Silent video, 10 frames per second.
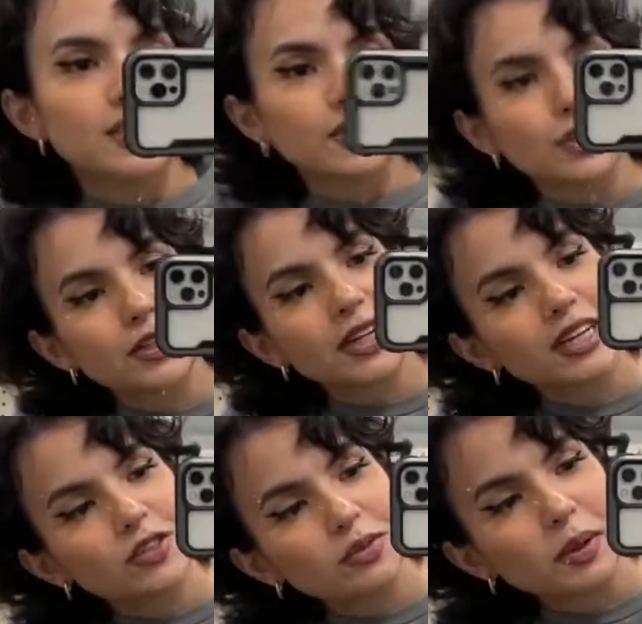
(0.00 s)
So you
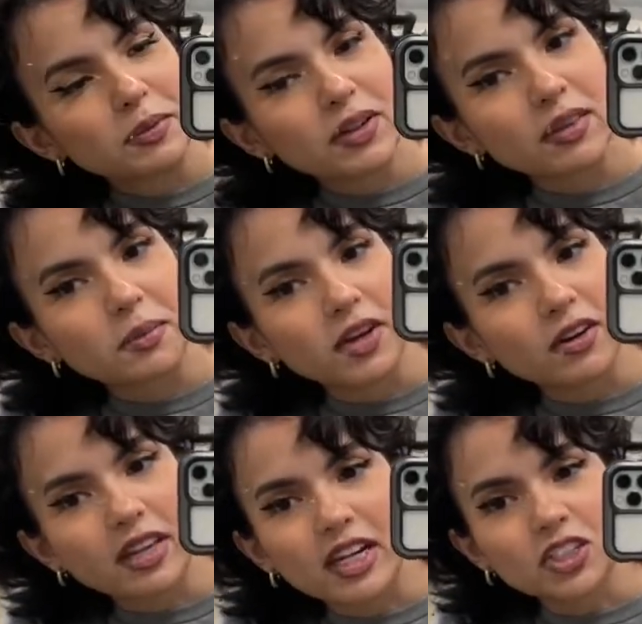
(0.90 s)
guys remember the
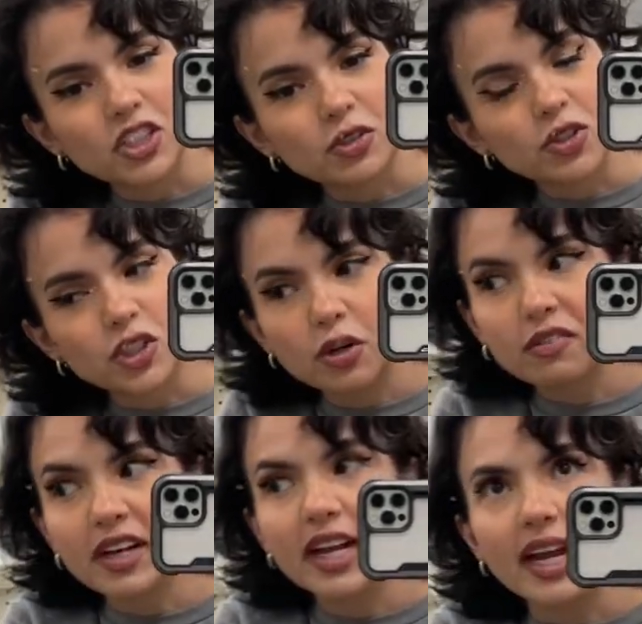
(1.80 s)
mirror that I showed you
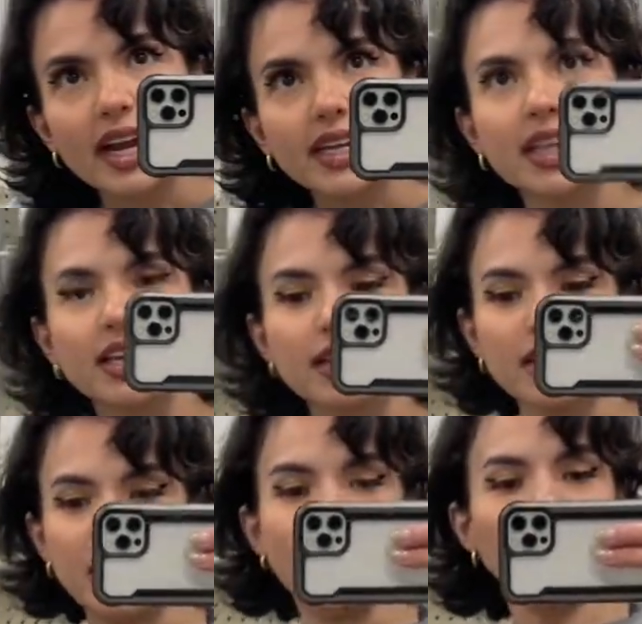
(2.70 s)
over at IKEA
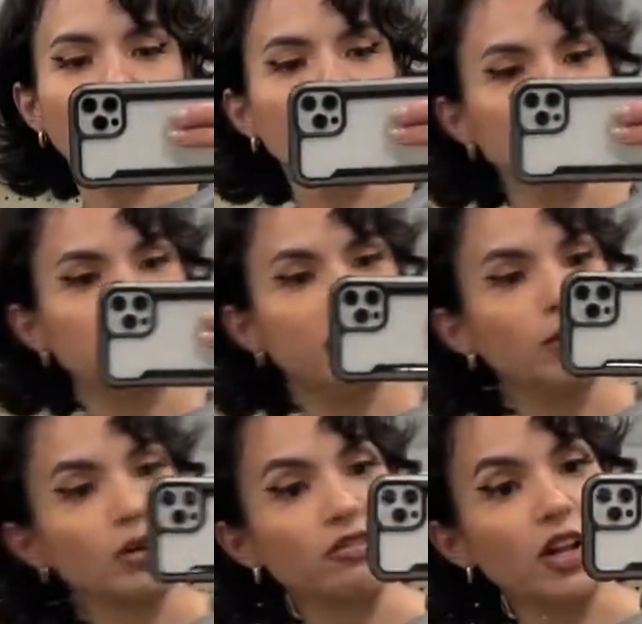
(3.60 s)
and how parts of it
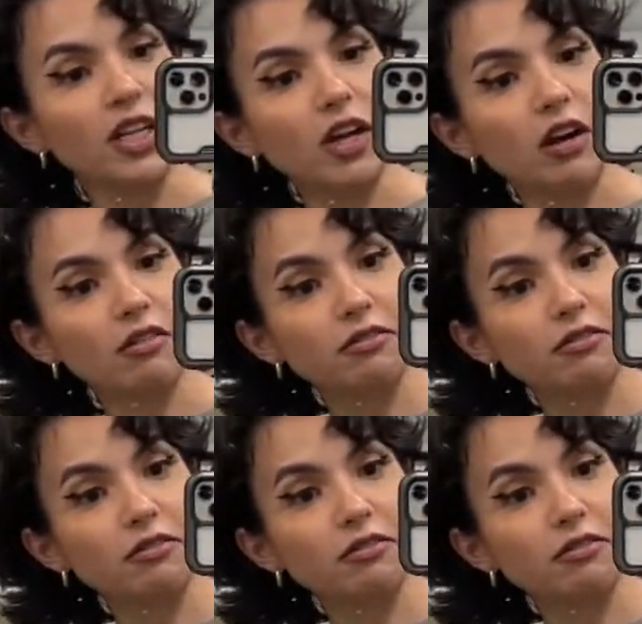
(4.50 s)
were falling off?